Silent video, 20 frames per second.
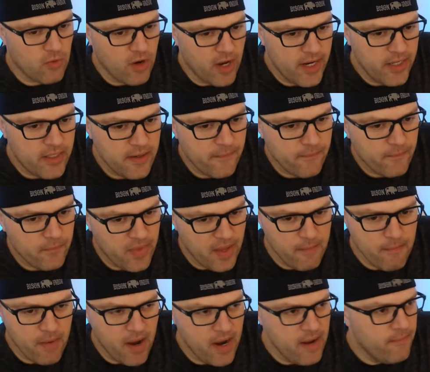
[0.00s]
right. They
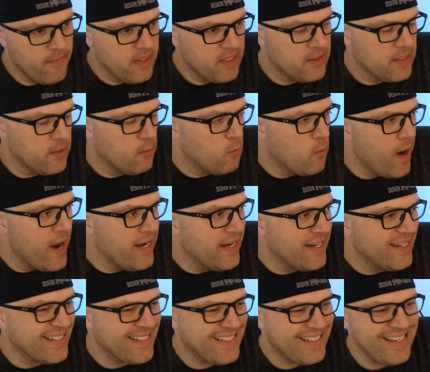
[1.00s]
might be
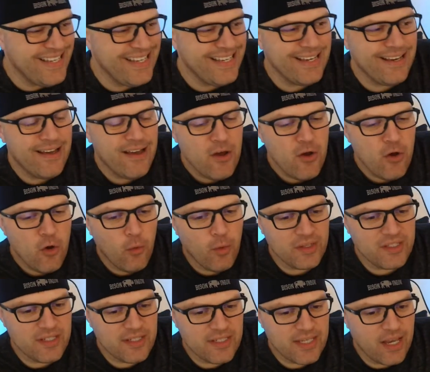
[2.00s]
waiting to see
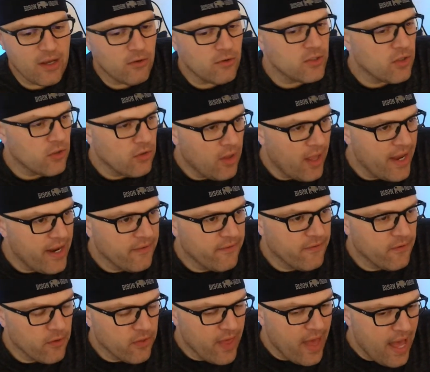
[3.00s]
what sales are like
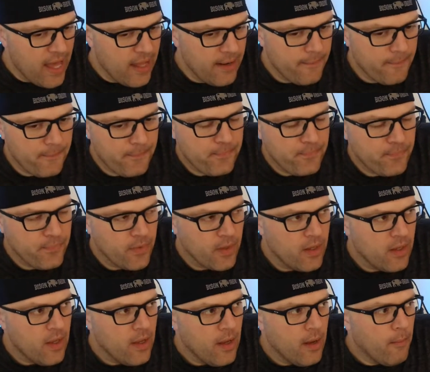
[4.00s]
for that,
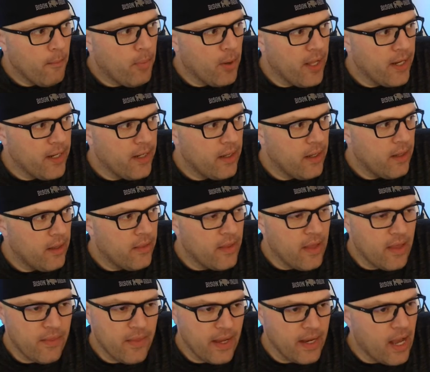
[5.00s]
but
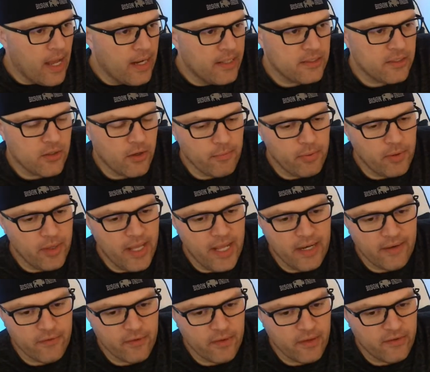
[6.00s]
they got to start
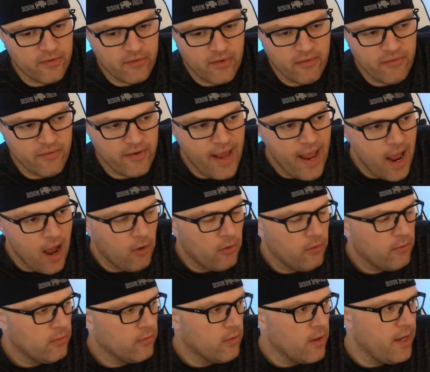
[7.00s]
planning for this stuff now,
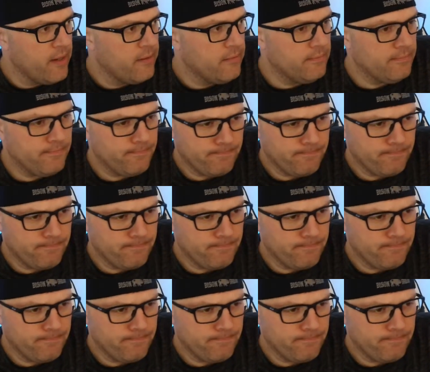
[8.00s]
right?